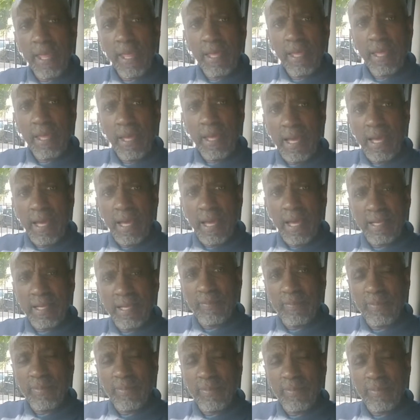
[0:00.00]
and
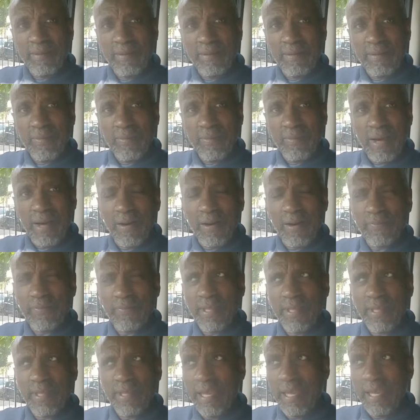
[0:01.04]
I
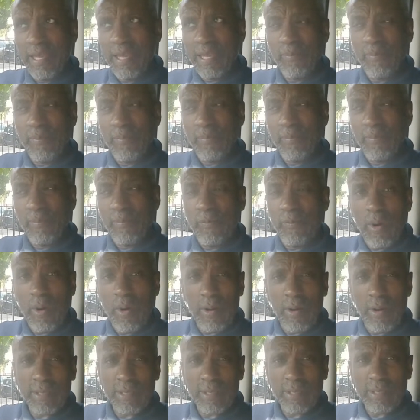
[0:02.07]
think it may have
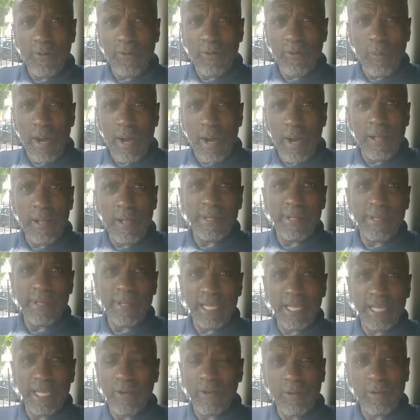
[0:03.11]
worked for a while, but then it
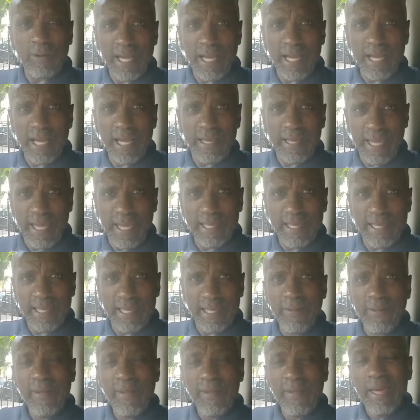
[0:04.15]
conked out again,
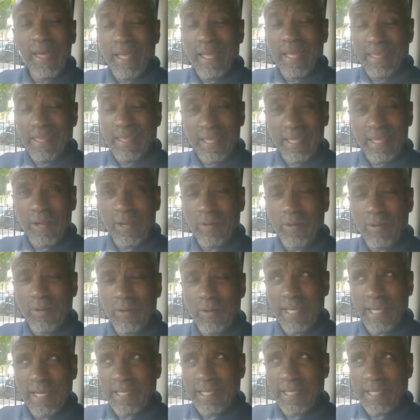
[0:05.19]
and then they
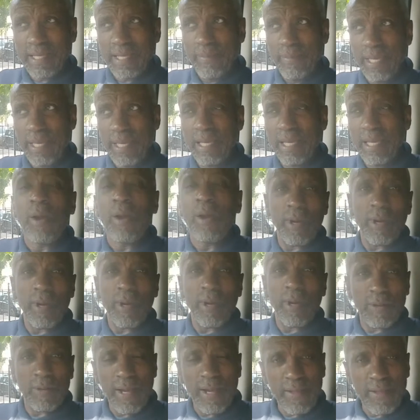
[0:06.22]
contacted me, went
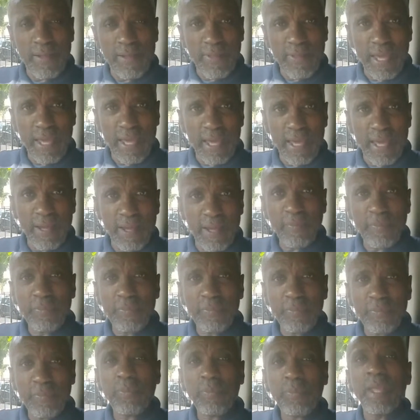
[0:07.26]
round there,
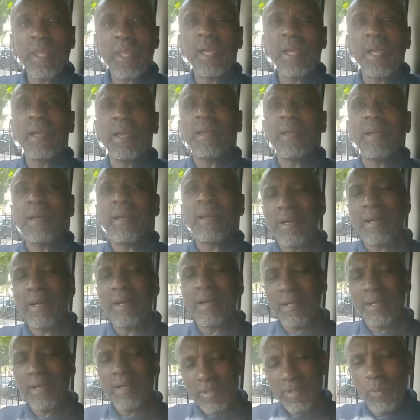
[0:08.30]

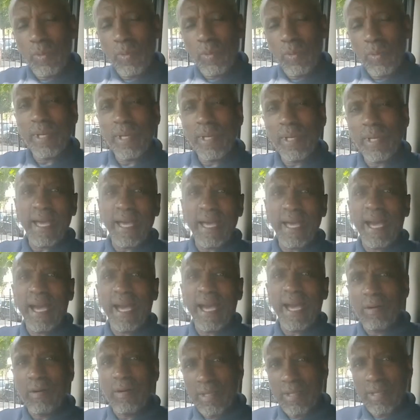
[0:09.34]
sorted that out
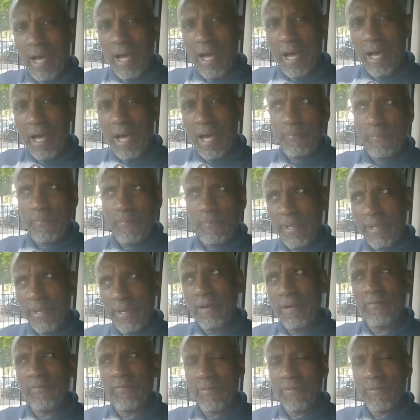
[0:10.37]
after a bit of
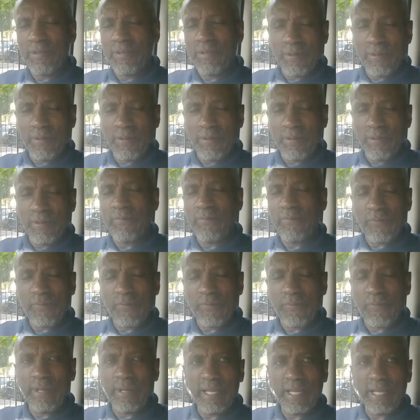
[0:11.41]
doing and
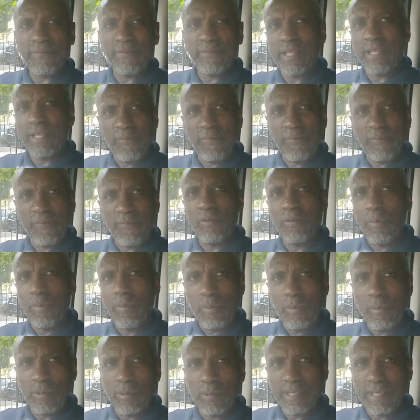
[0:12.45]
throwing, lifting up
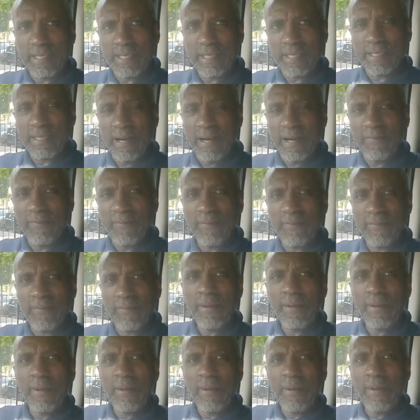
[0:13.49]
floorboards and stuff,
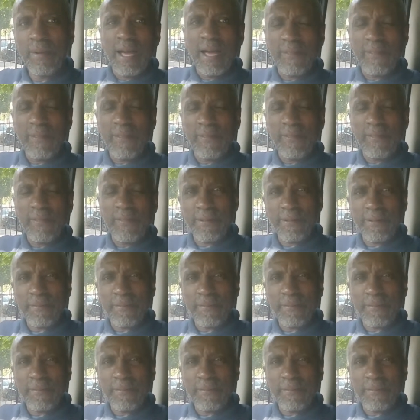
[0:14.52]
and then